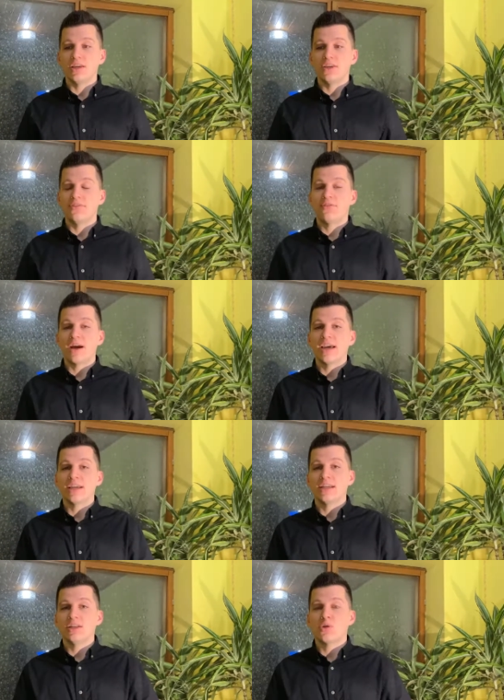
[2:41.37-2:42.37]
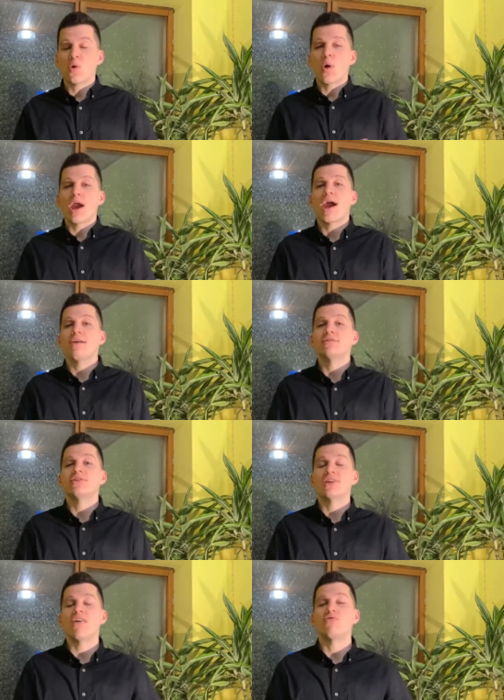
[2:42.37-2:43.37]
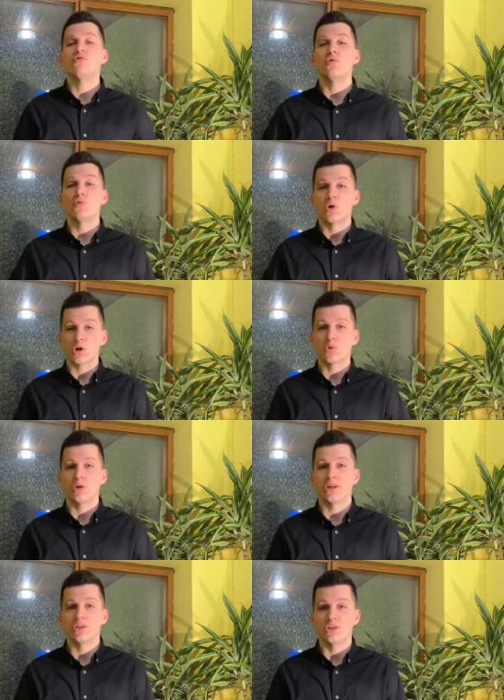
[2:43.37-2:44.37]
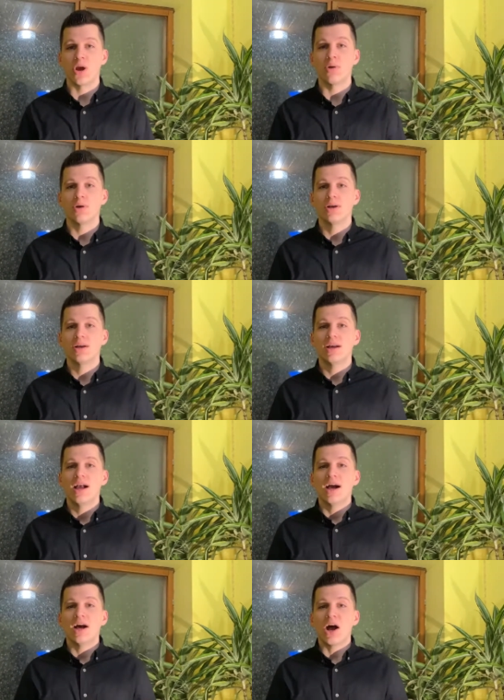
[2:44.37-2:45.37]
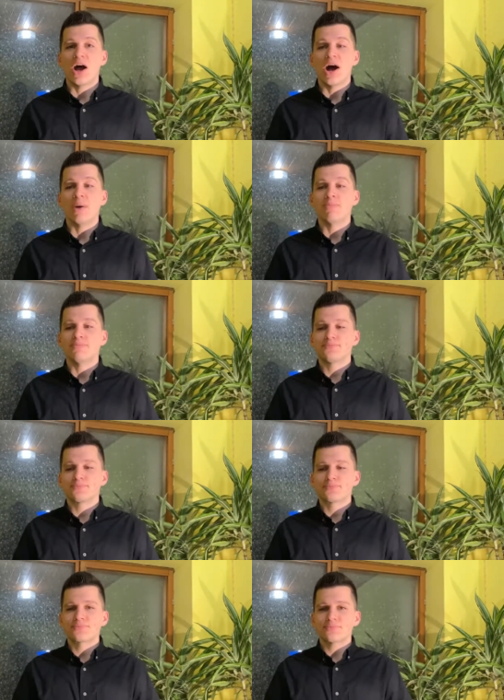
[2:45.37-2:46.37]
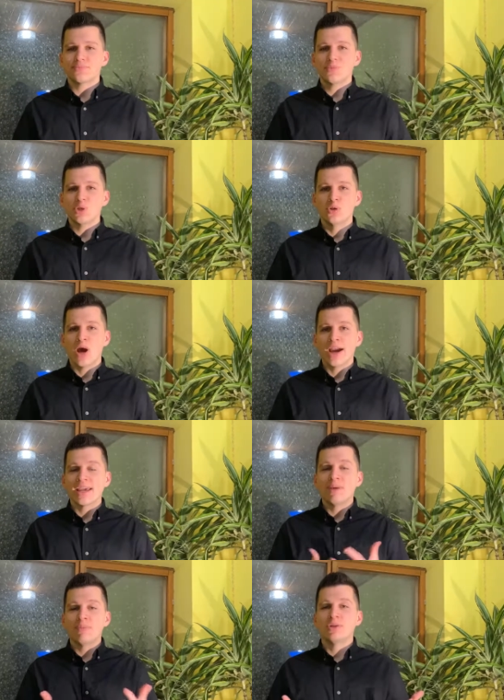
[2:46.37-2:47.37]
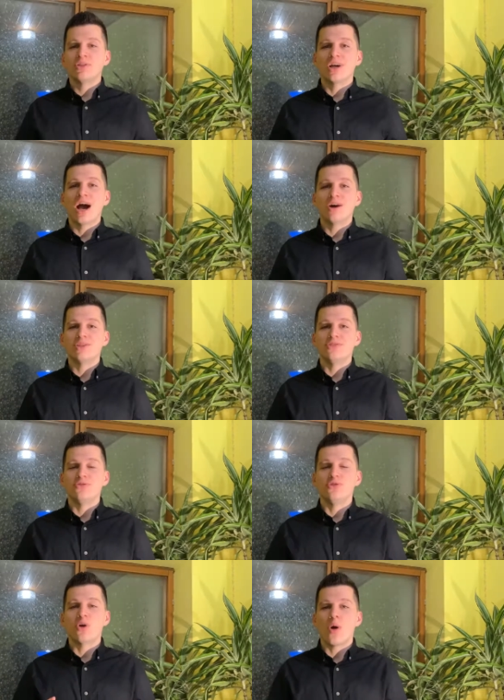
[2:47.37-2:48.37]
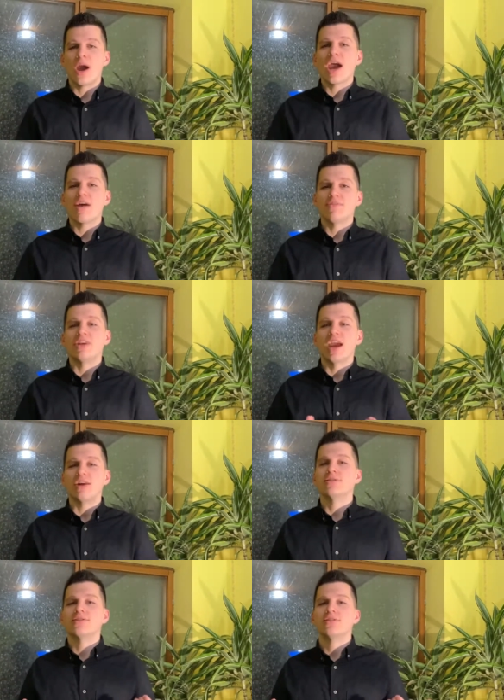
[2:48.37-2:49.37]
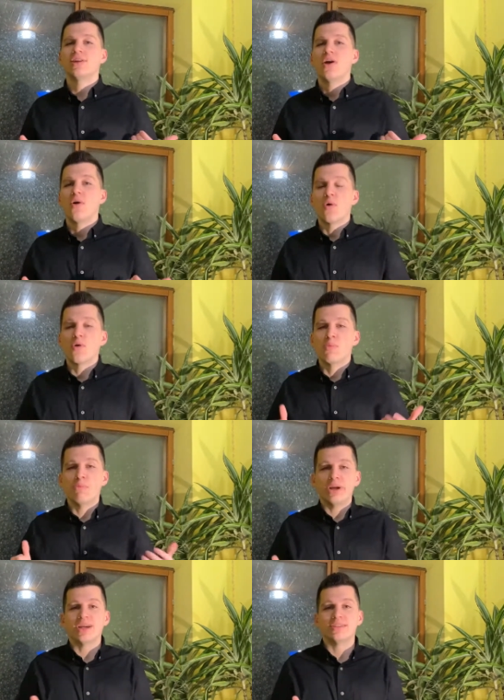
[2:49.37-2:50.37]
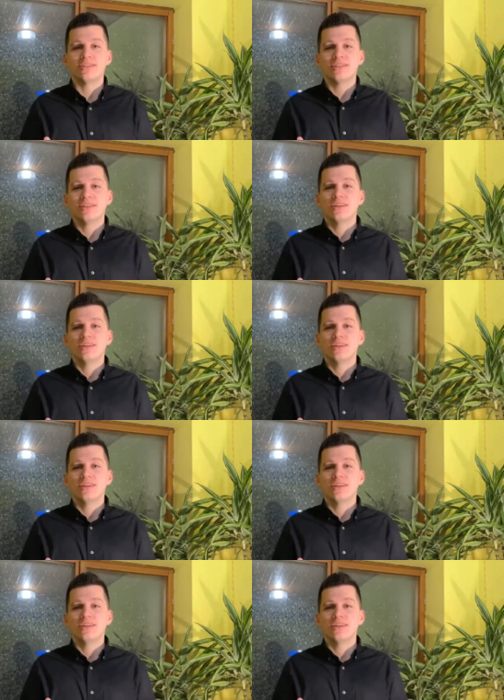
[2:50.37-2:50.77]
if I don't have stuff to work with, you know? No, I can't build your house if you don't have nails or bricks.